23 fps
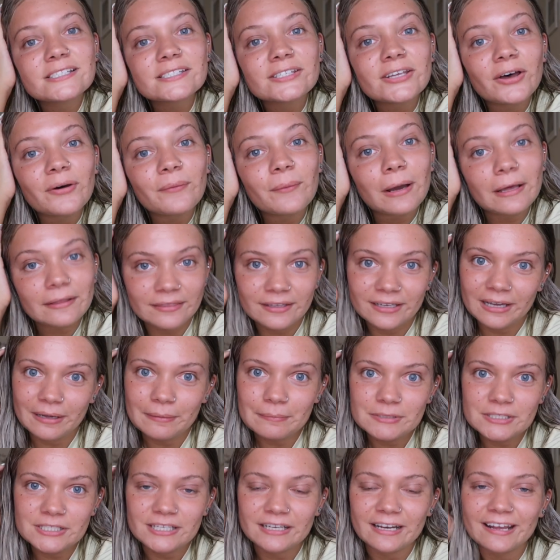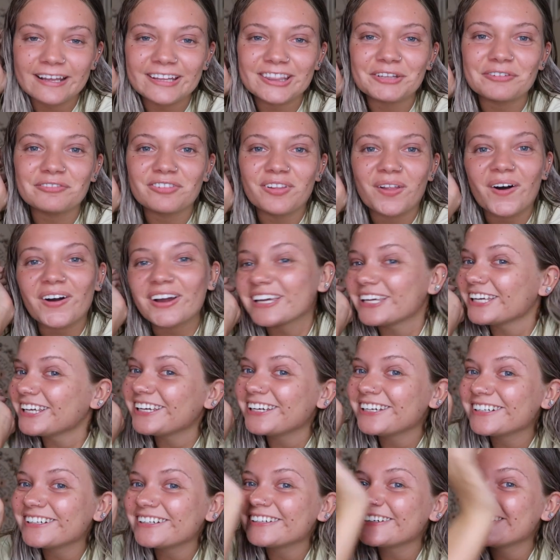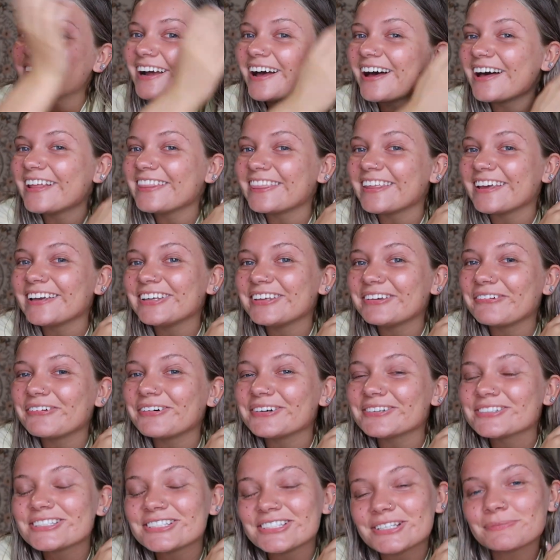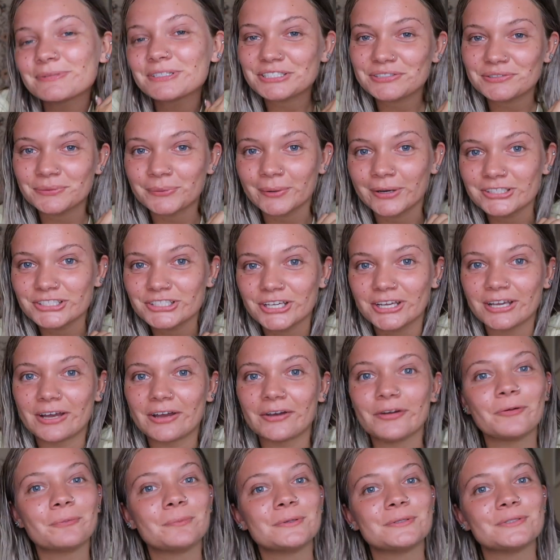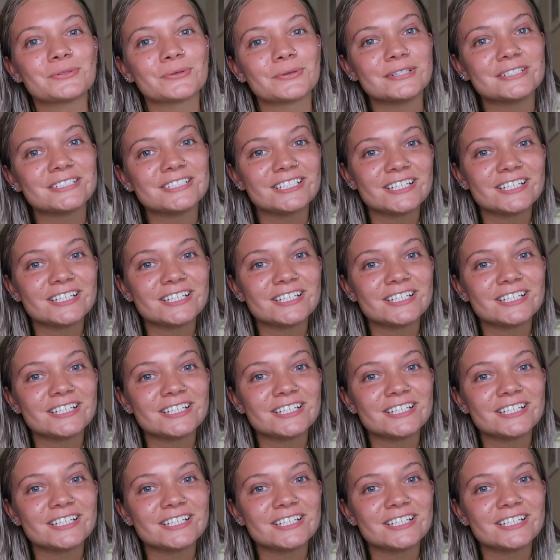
So I think I'm just gonna end the vlog here. Thank you all so much for watching. I hope you enjoyed